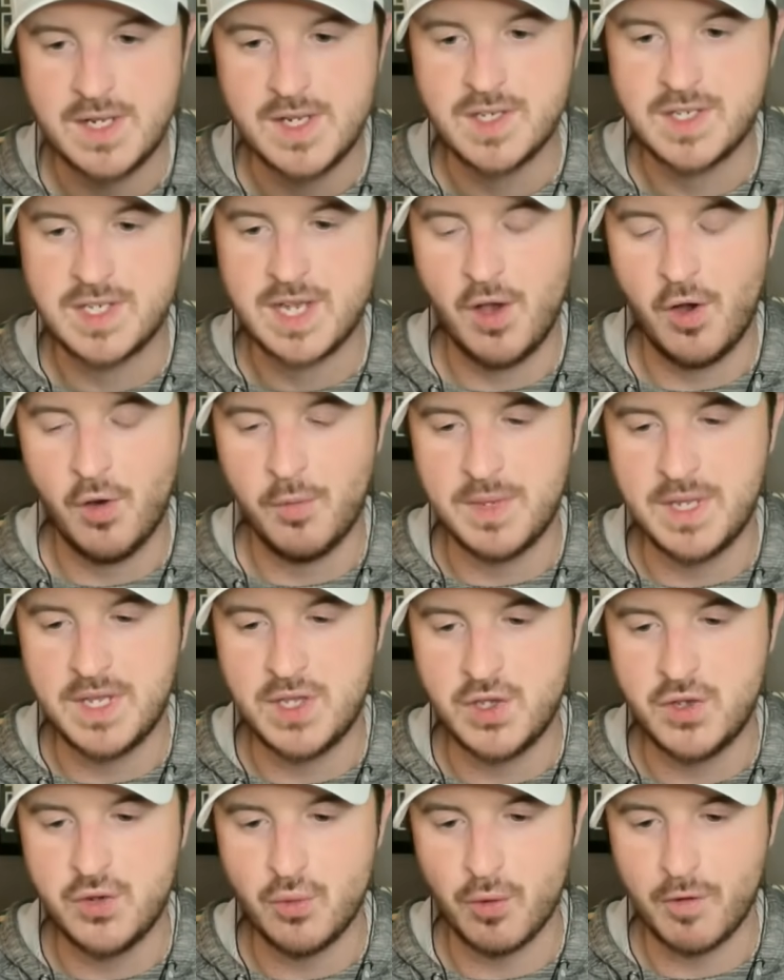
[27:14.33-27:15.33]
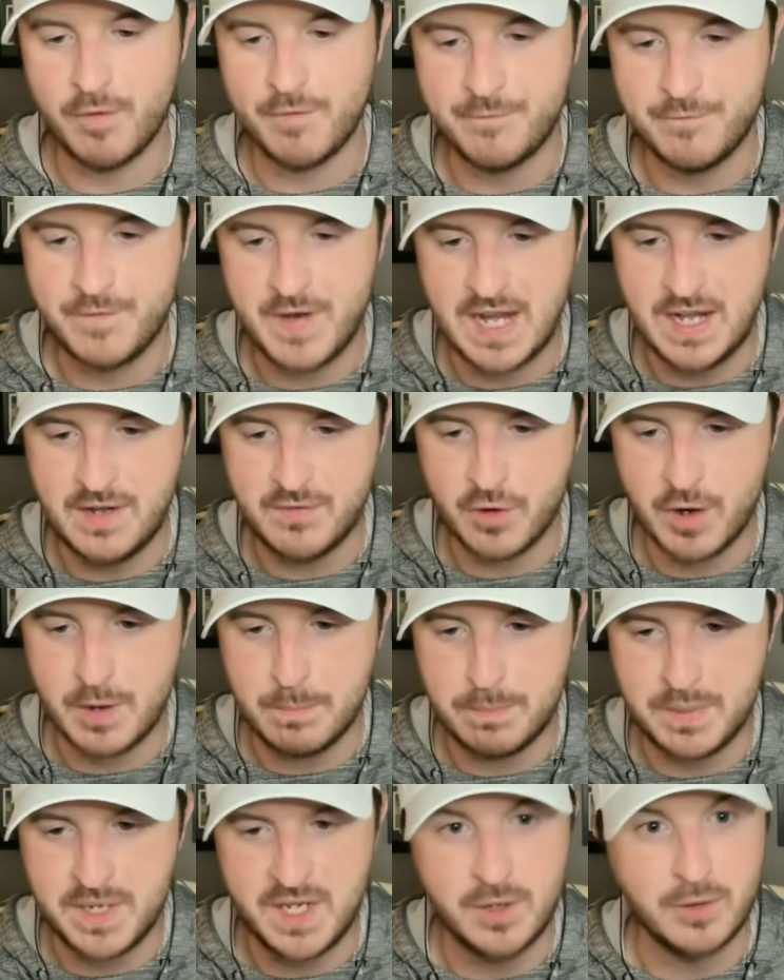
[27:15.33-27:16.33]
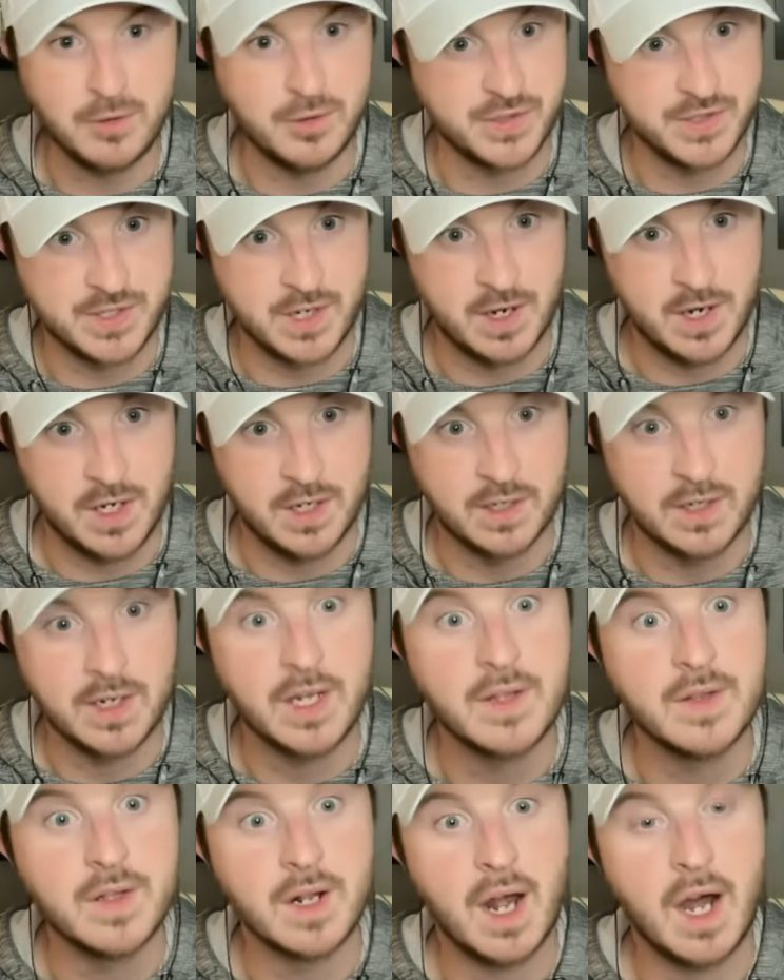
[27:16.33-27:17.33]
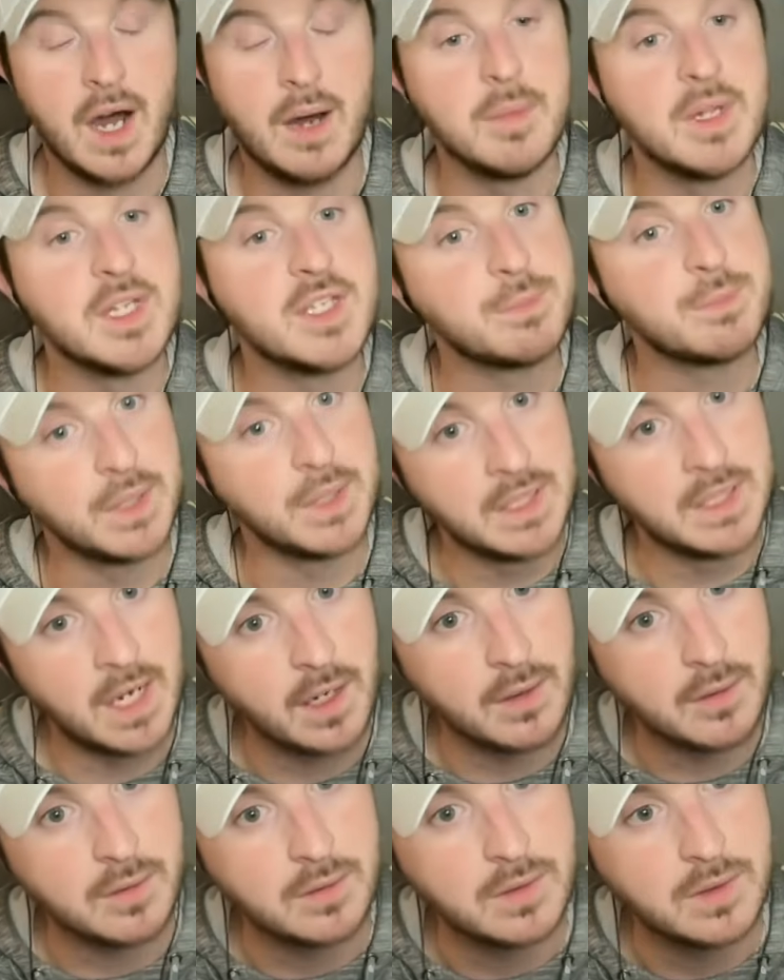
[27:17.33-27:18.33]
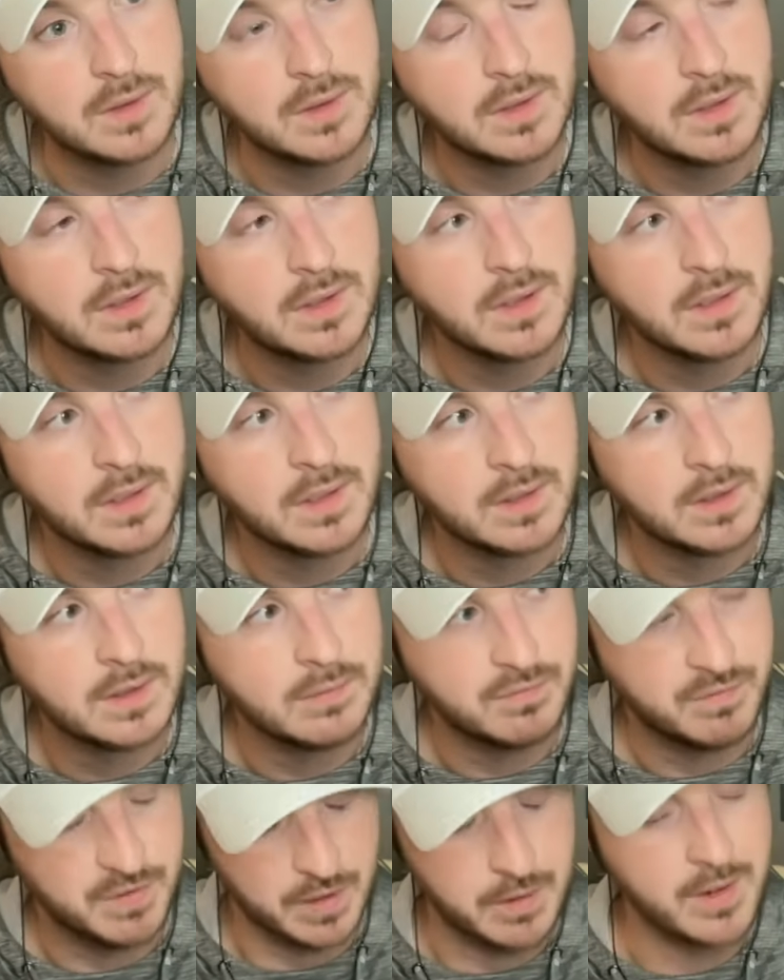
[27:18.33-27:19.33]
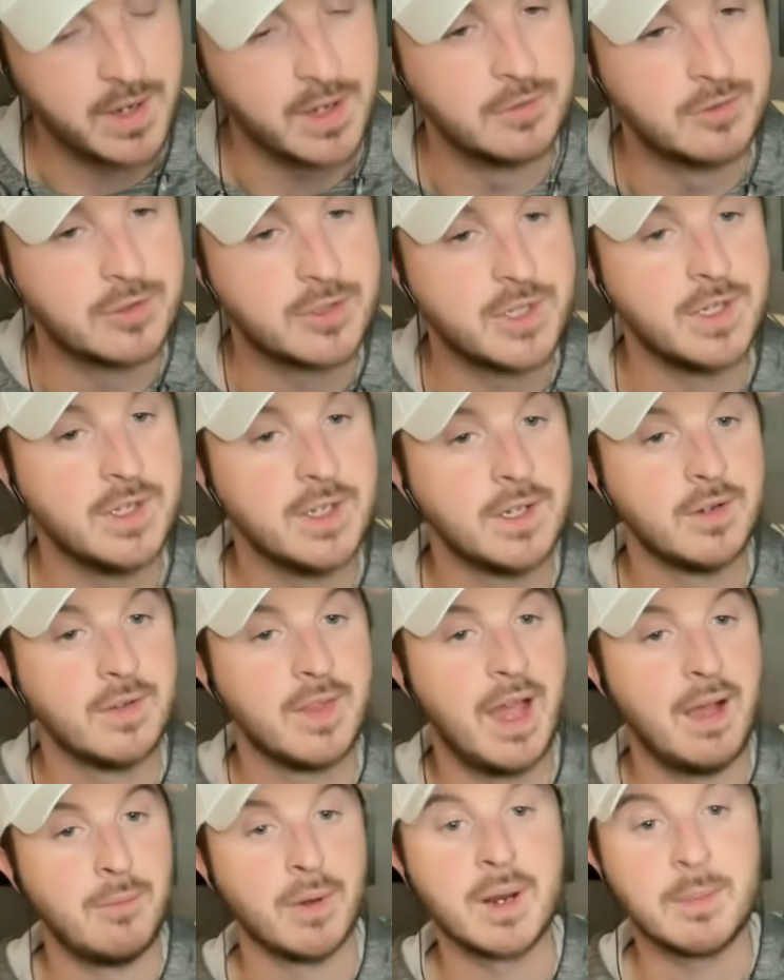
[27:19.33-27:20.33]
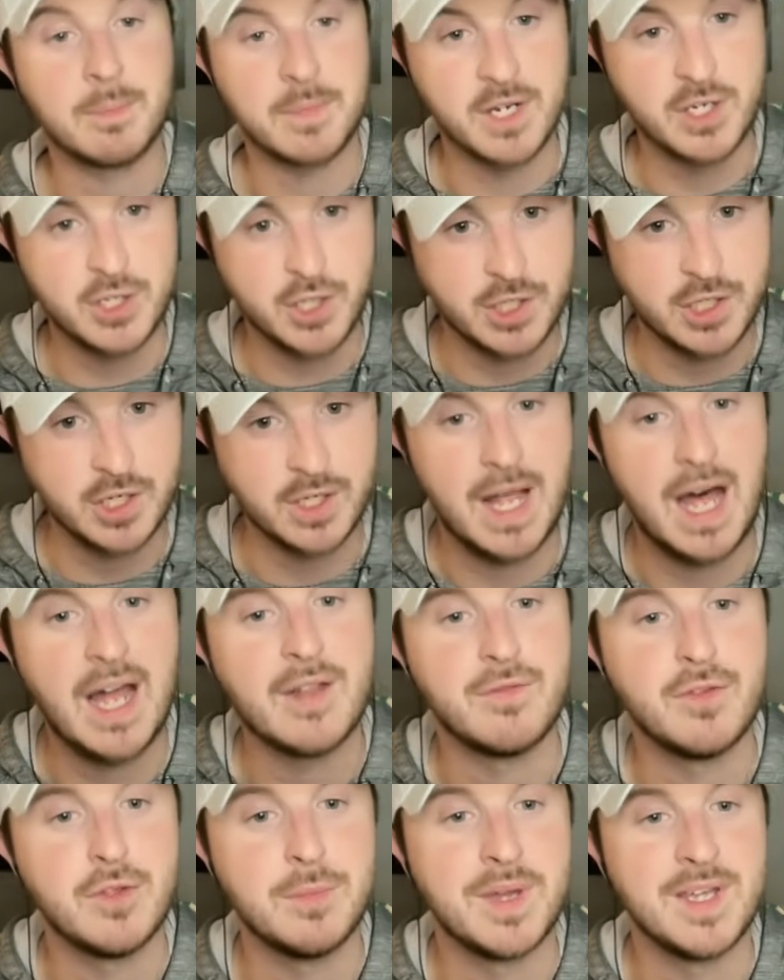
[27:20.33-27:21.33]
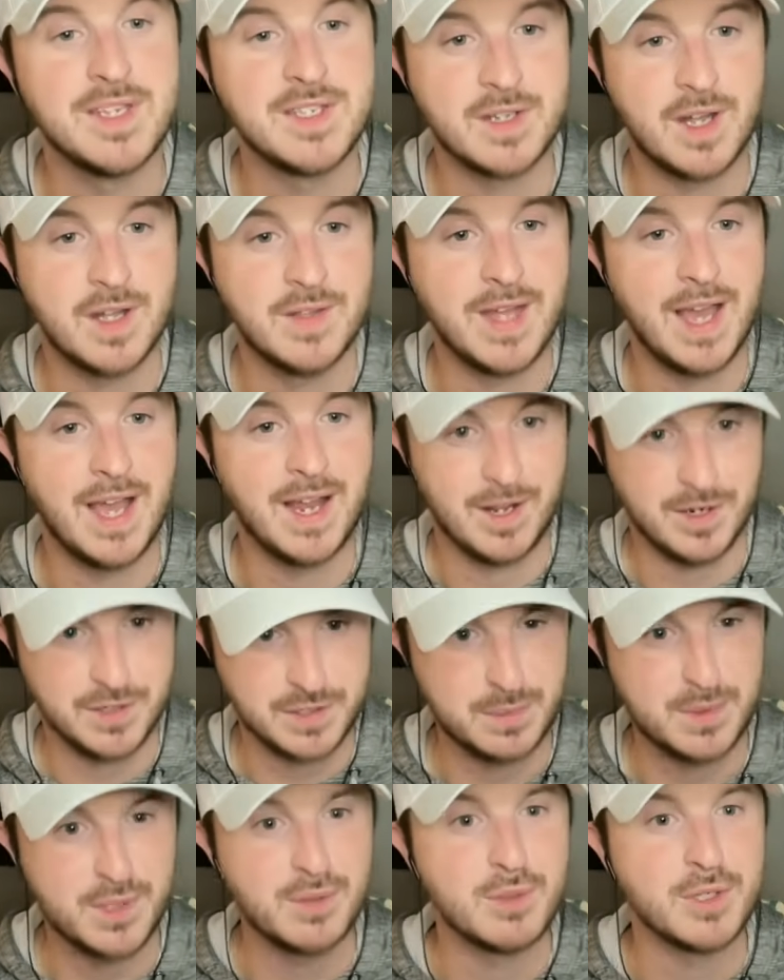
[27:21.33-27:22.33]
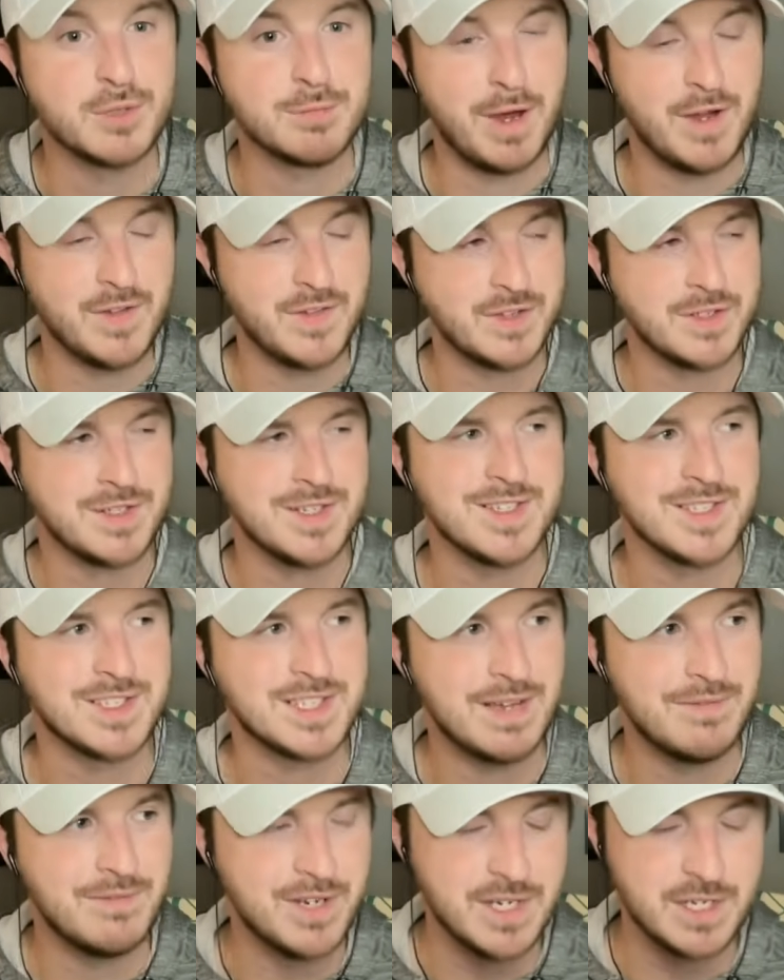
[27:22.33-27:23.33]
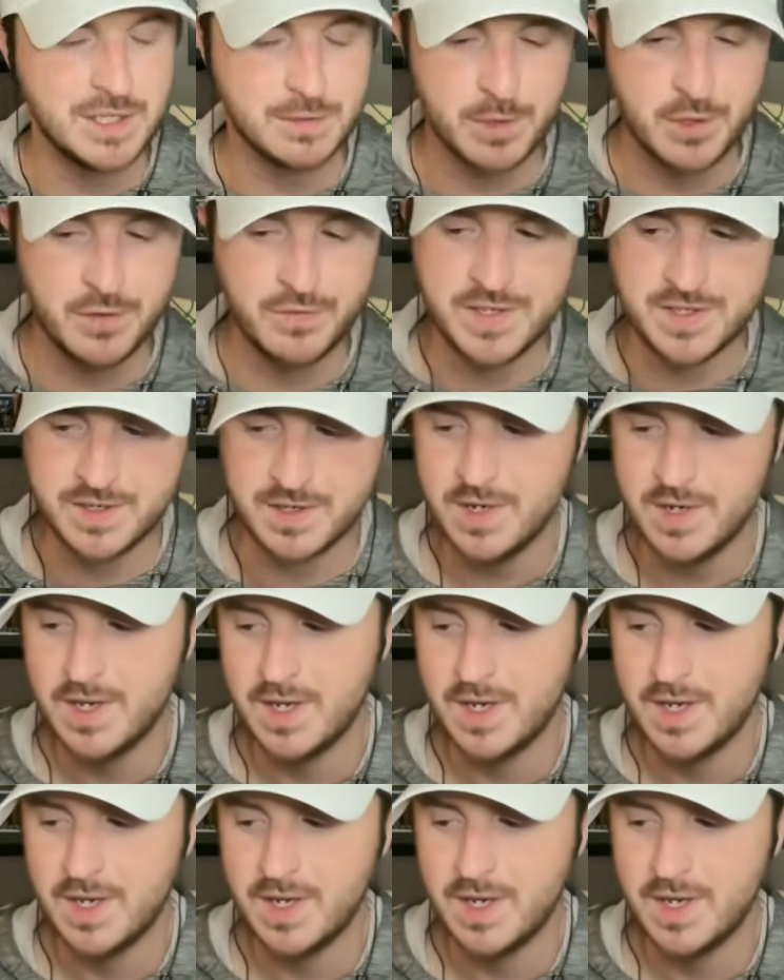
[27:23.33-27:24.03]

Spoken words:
Tell me your favorite Beatles song in the comments below. Very interested to hear that one. I'm going to judge a lot of you based on that. Got some good responses on the 70s movies.